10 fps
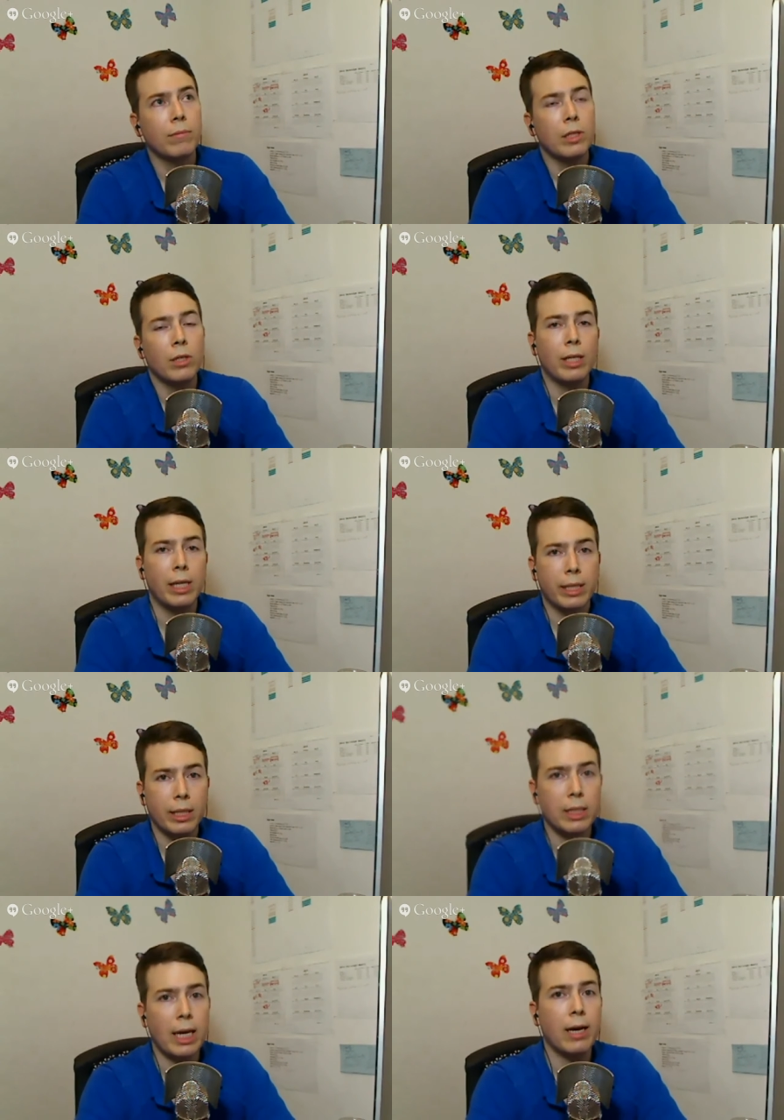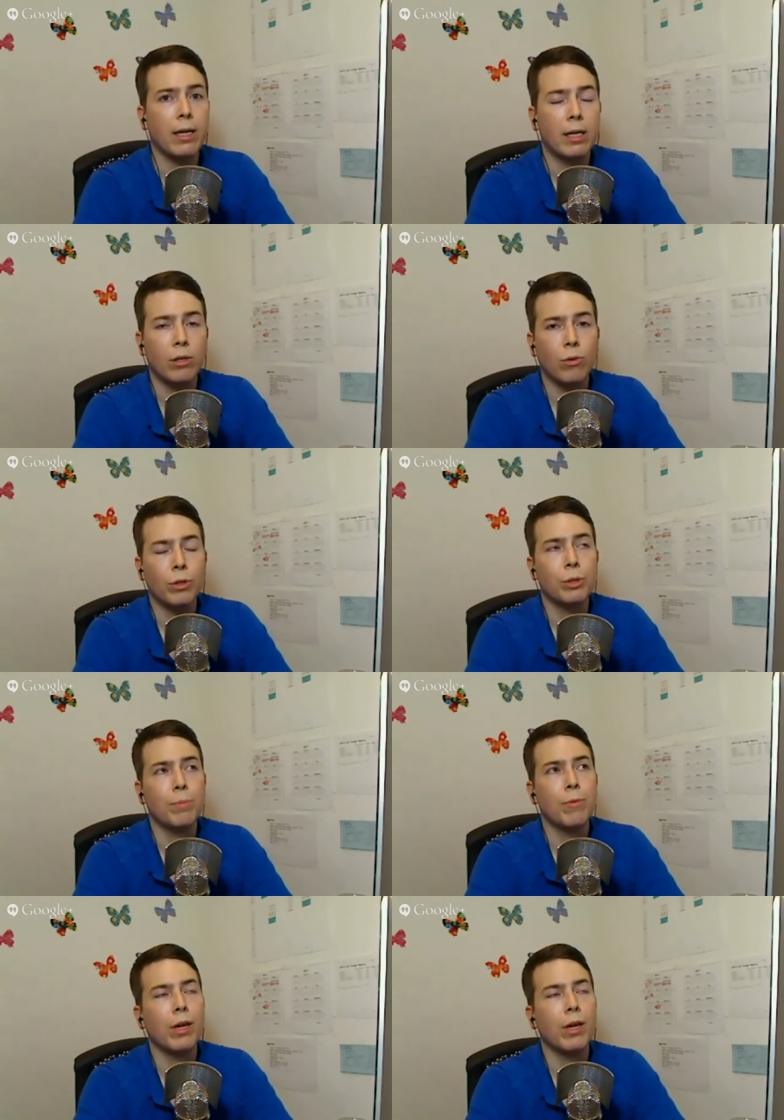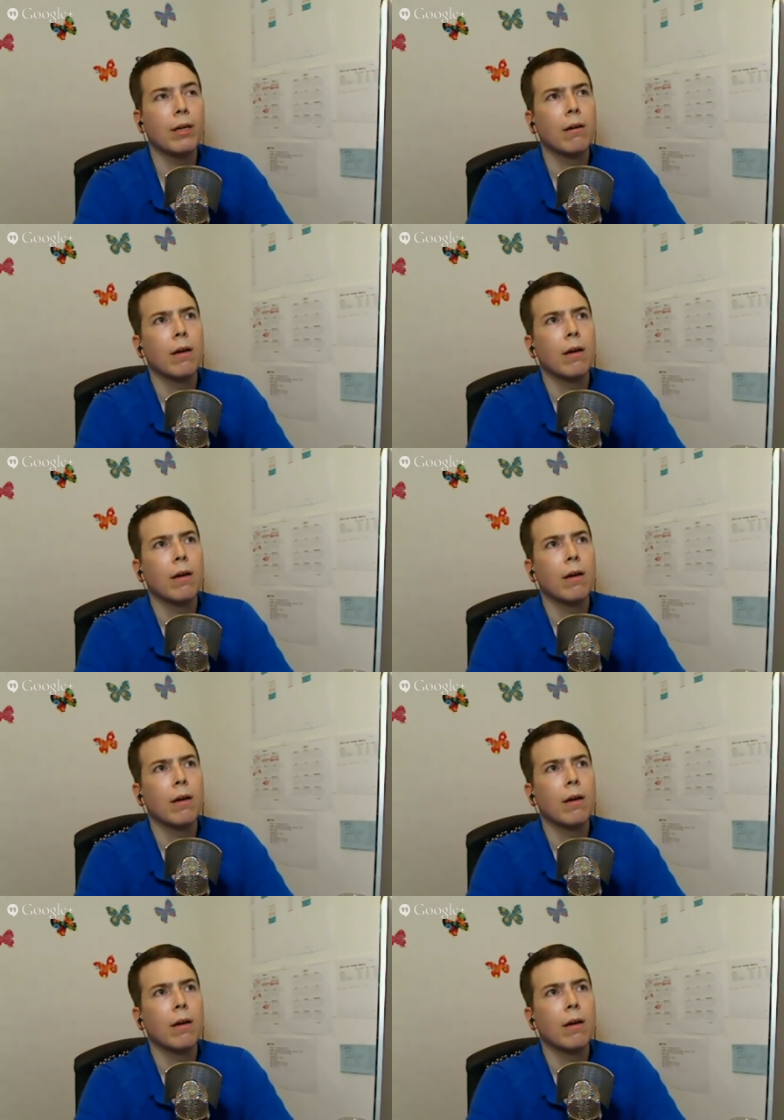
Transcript: I like this agorism thing,